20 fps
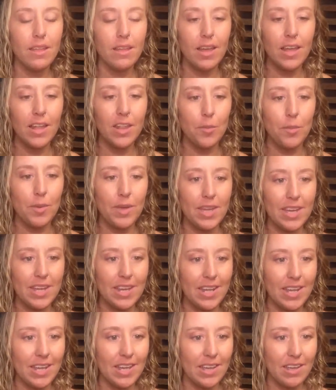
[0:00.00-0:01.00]
In the
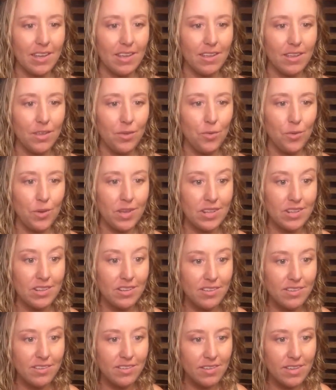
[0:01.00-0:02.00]
beginning, you can
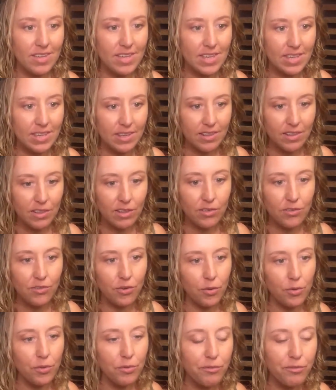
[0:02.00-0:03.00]
see the
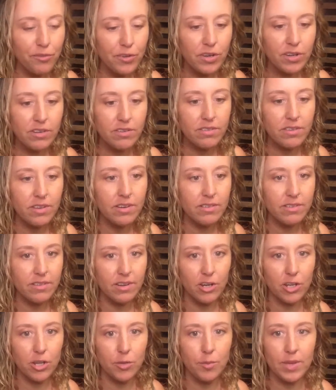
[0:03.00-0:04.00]
drone footage that is there
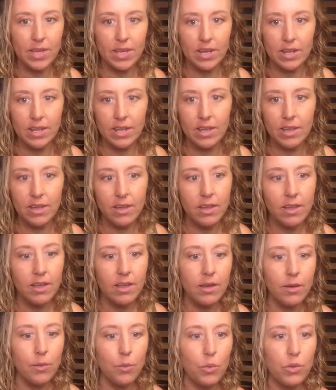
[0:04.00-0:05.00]
in the beginning
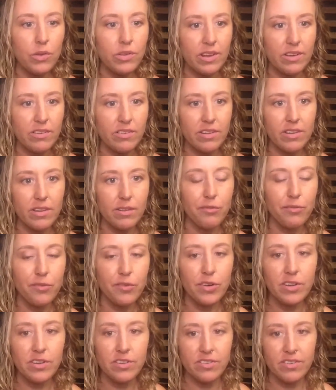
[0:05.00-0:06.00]
was actually the
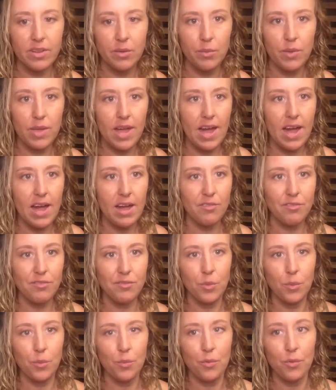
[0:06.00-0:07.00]
footage that we had from
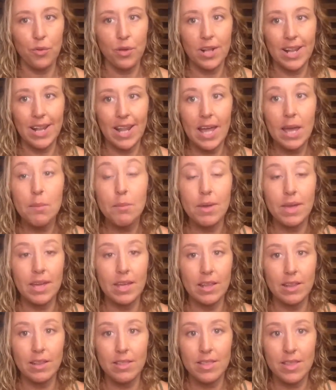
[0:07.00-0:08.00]
when we were
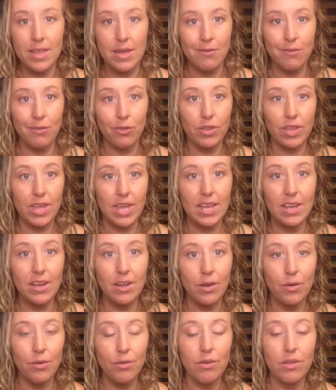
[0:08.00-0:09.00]
climbing the
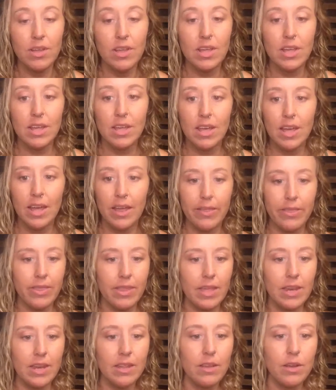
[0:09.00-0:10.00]
volcano. And
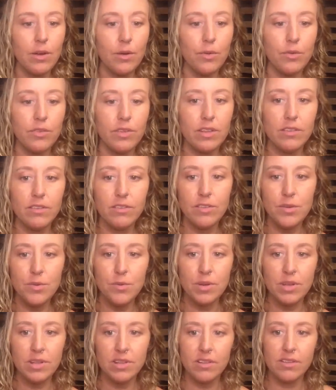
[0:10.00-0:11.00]
then it goes into, you
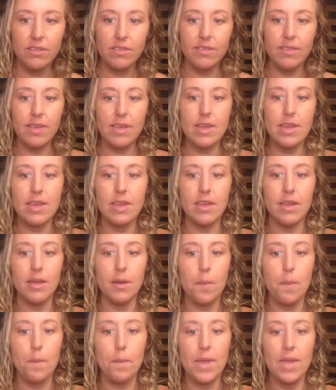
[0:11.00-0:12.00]
can see
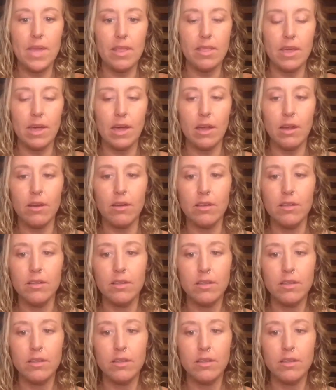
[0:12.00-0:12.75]
me there